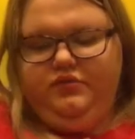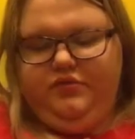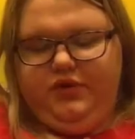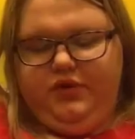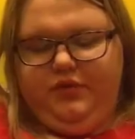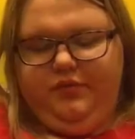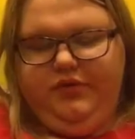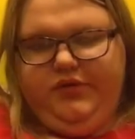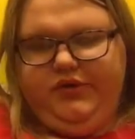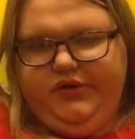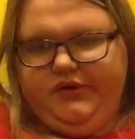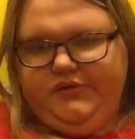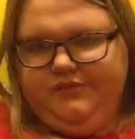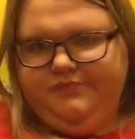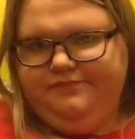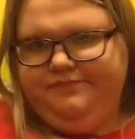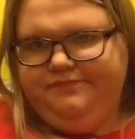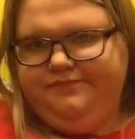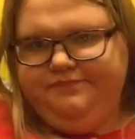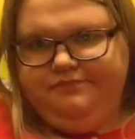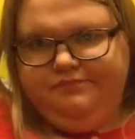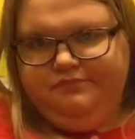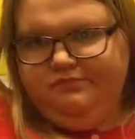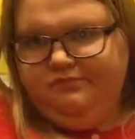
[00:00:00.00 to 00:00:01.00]
Walmart.
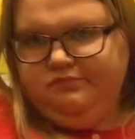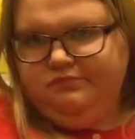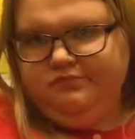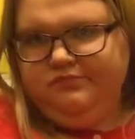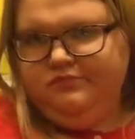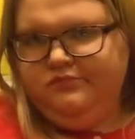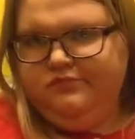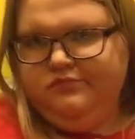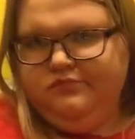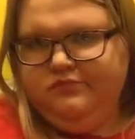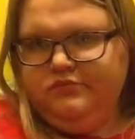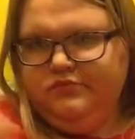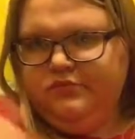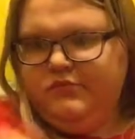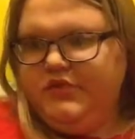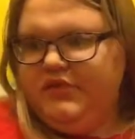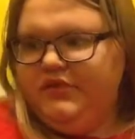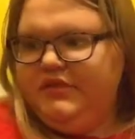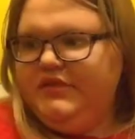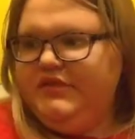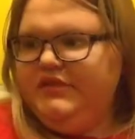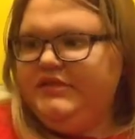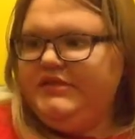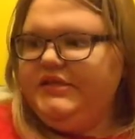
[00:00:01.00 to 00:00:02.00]

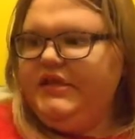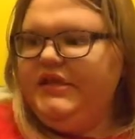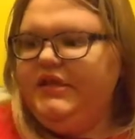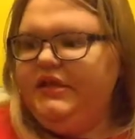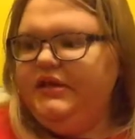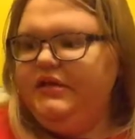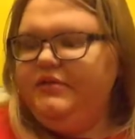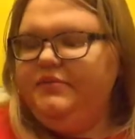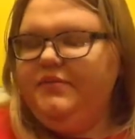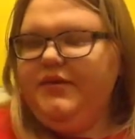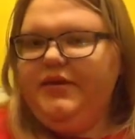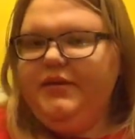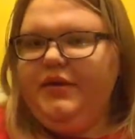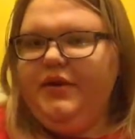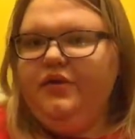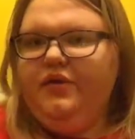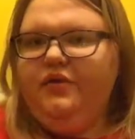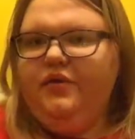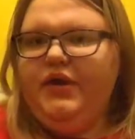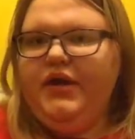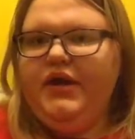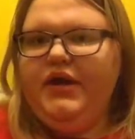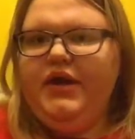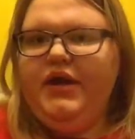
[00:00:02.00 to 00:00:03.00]
This, like, my
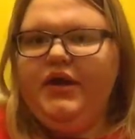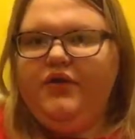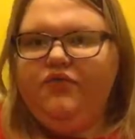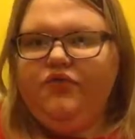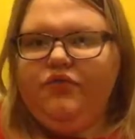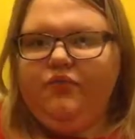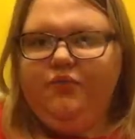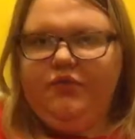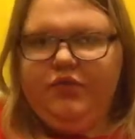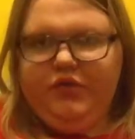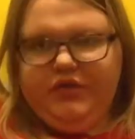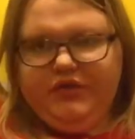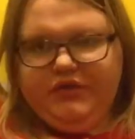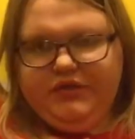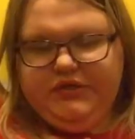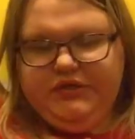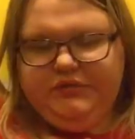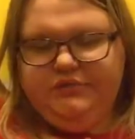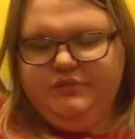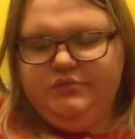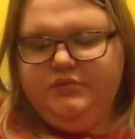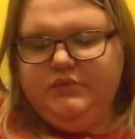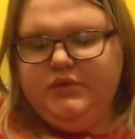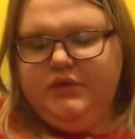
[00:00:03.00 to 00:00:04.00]
coat I got from
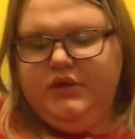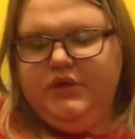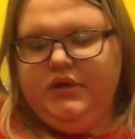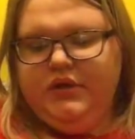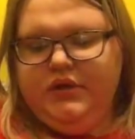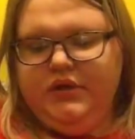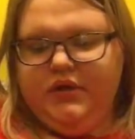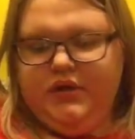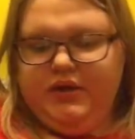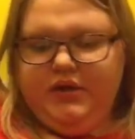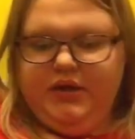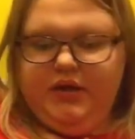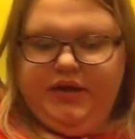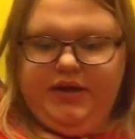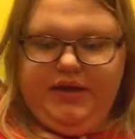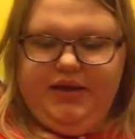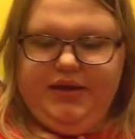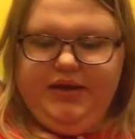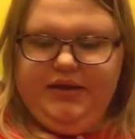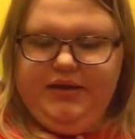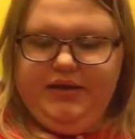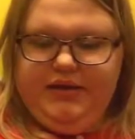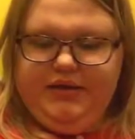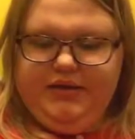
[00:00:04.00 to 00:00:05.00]
Burlington.
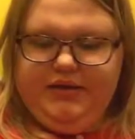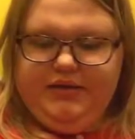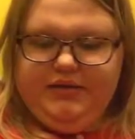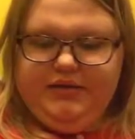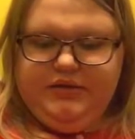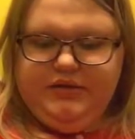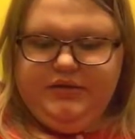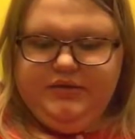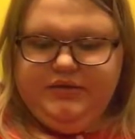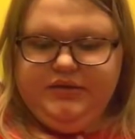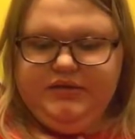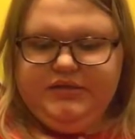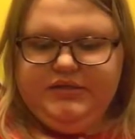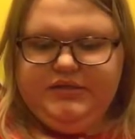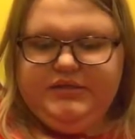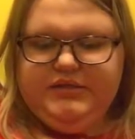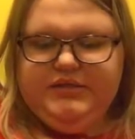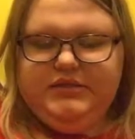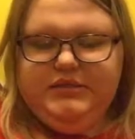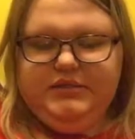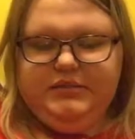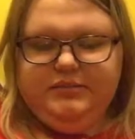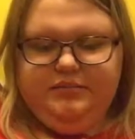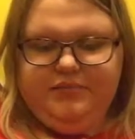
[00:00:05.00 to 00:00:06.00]
And
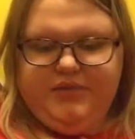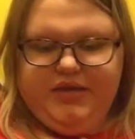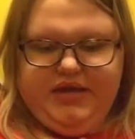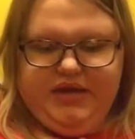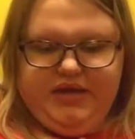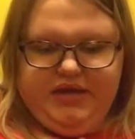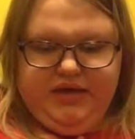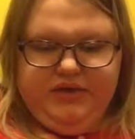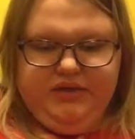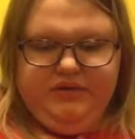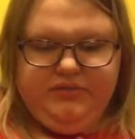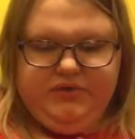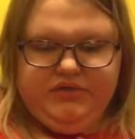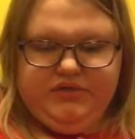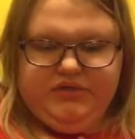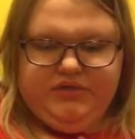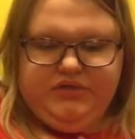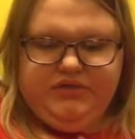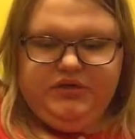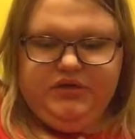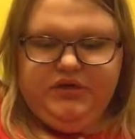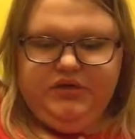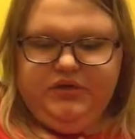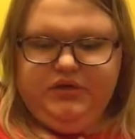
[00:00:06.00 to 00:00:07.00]
this bag, which
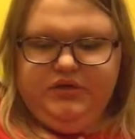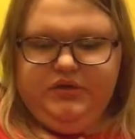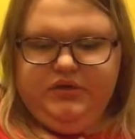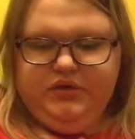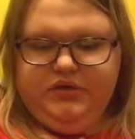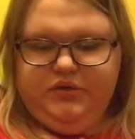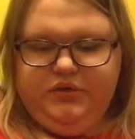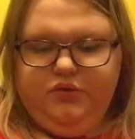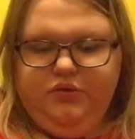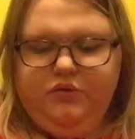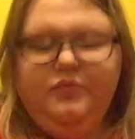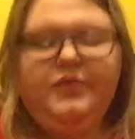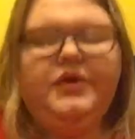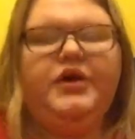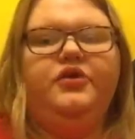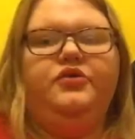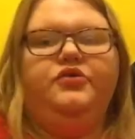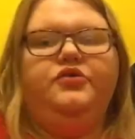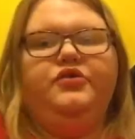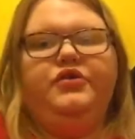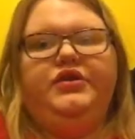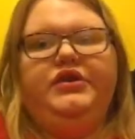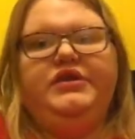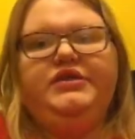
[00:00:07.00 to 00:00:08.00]
is No
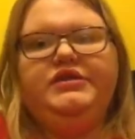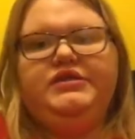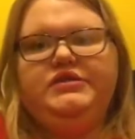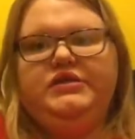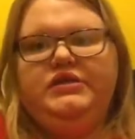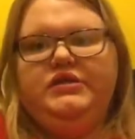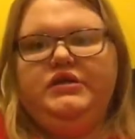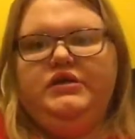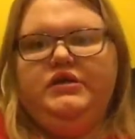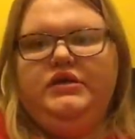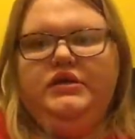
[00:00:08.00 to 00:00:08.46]
Boundaries,